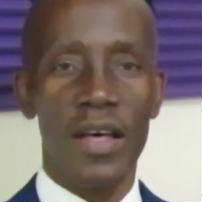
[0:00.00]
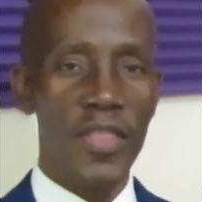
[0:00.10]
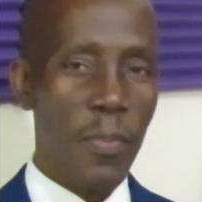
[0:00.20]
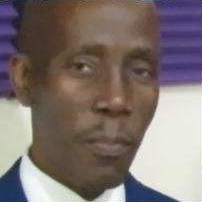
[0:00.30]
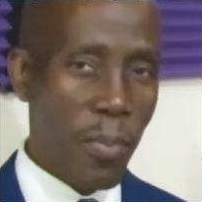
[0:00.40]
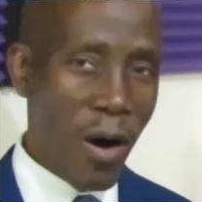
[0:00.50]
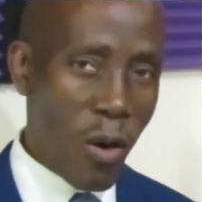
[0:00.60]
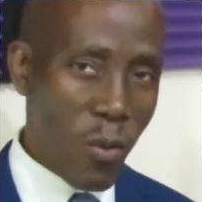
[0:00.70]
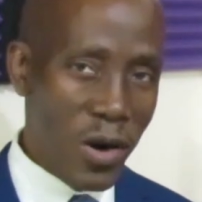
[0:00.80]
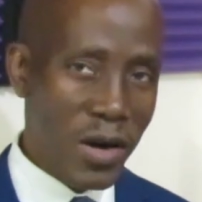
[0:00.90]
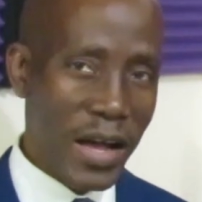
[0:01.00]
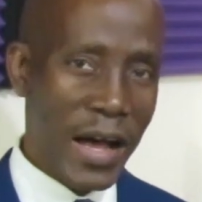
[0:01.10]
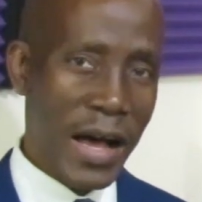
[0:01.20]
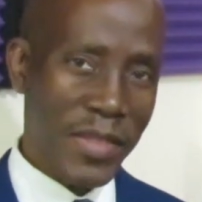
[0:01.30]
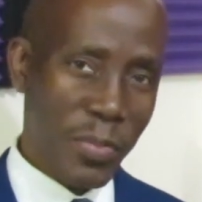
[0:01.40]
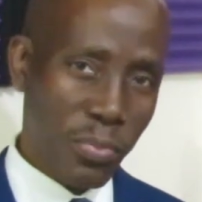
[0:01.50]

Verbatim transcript: The power and the